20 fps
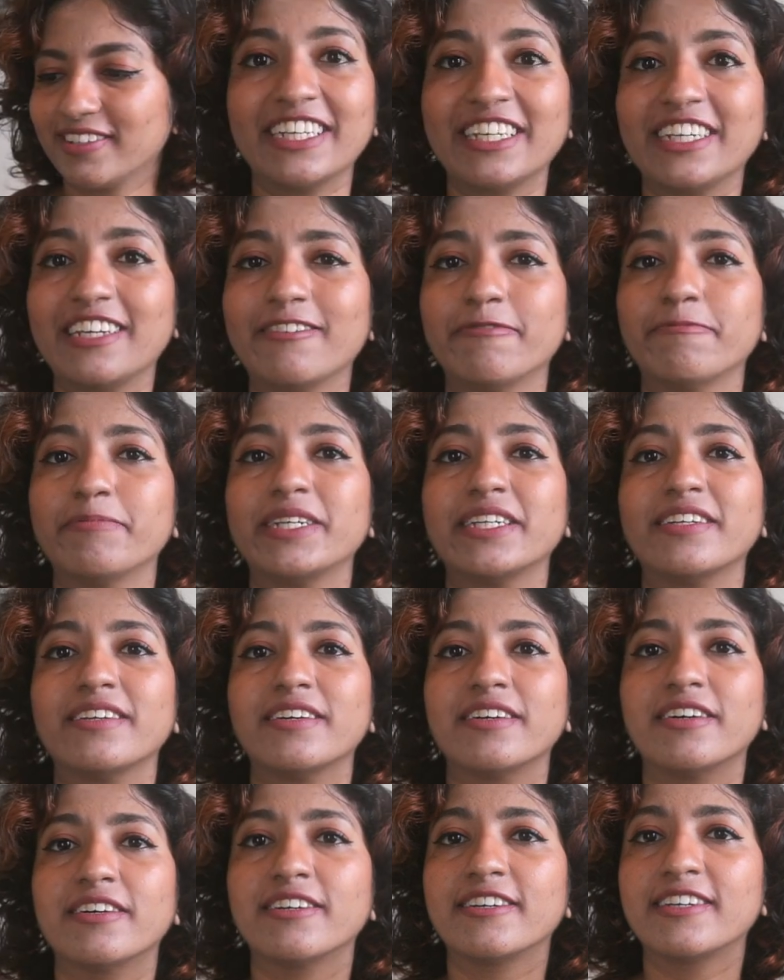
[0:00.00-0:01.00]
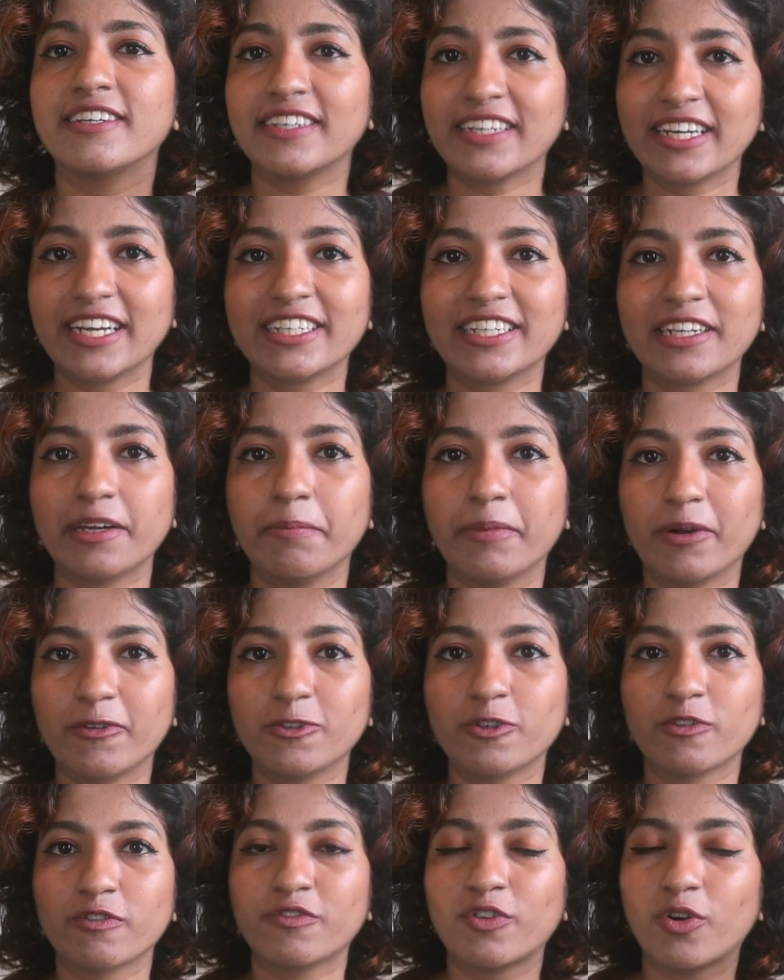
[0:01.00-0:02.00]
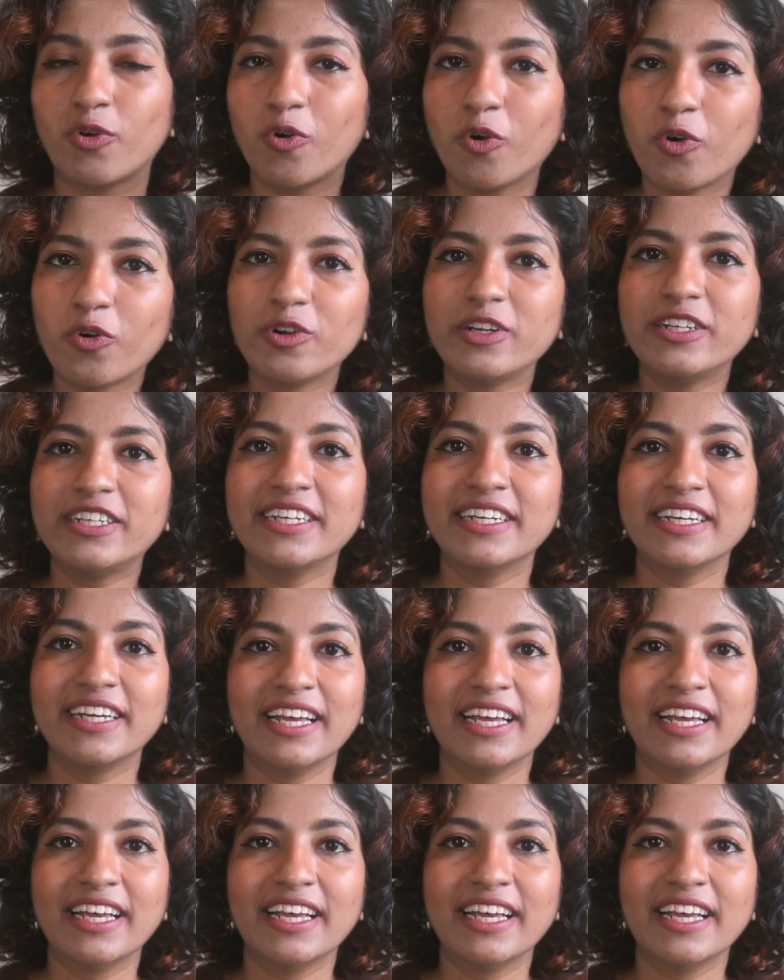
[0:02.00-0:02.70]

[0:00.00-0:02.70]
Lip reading: They give me a great amount of hold,